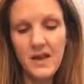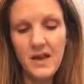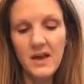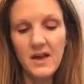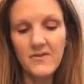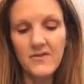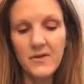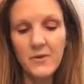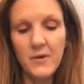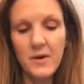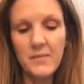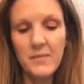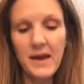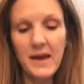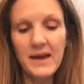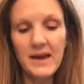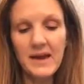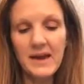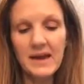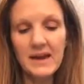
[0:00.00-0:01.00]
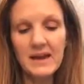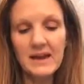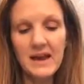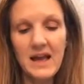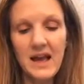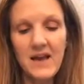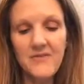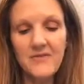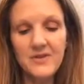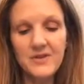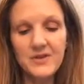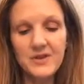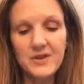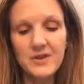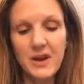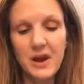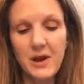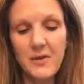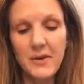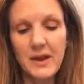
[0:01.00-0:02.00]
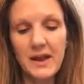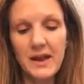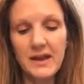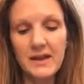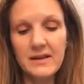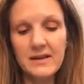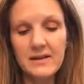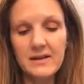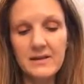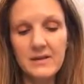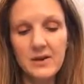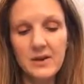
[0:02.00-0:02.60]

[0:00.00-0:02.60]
If you are making an effort to go in,